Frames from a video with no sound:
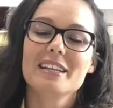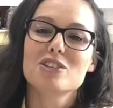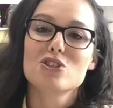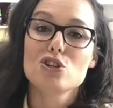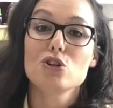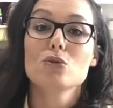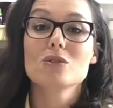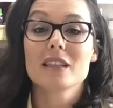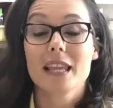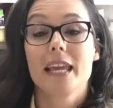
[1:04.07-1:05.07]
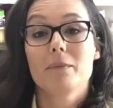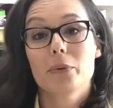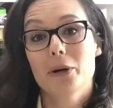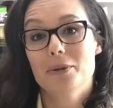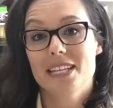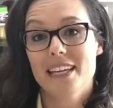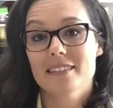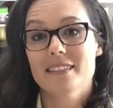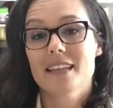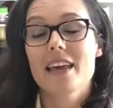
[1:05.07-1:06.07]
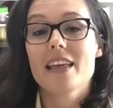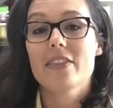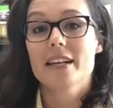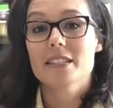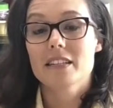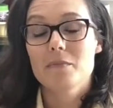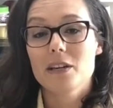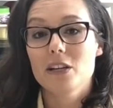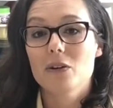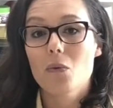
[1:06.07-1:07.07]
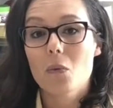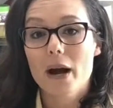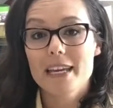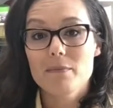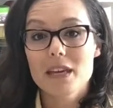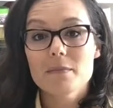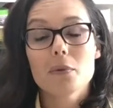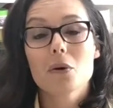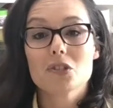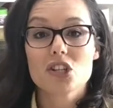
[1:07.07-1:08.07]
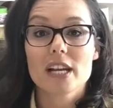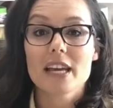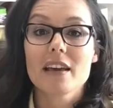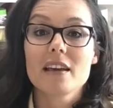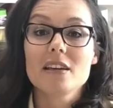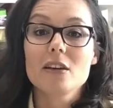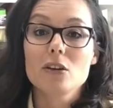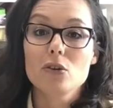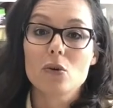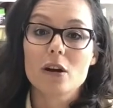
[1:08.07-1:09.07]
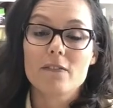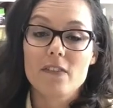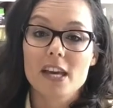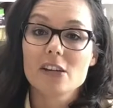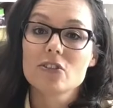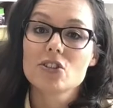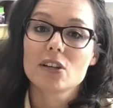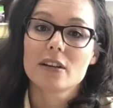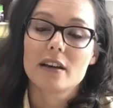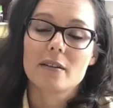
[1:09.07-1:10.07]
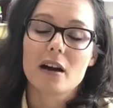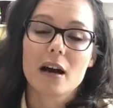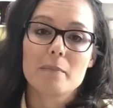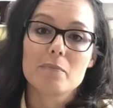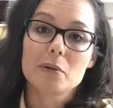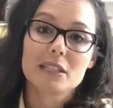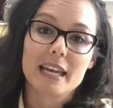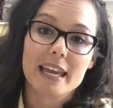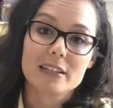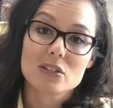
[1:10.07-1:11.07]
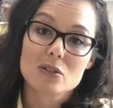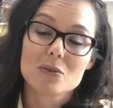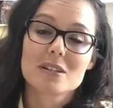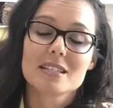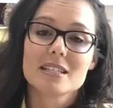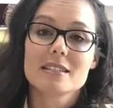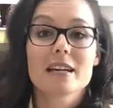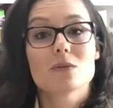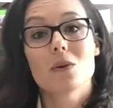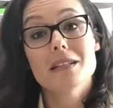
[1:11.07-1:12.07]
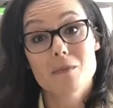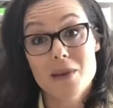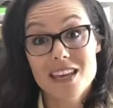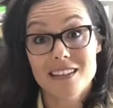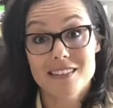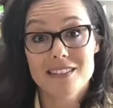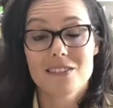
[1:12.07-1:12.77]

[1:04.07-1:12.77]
is choose lean proteins. That's going to be your white meat, poultry, your fish, plant sources, as well as beans.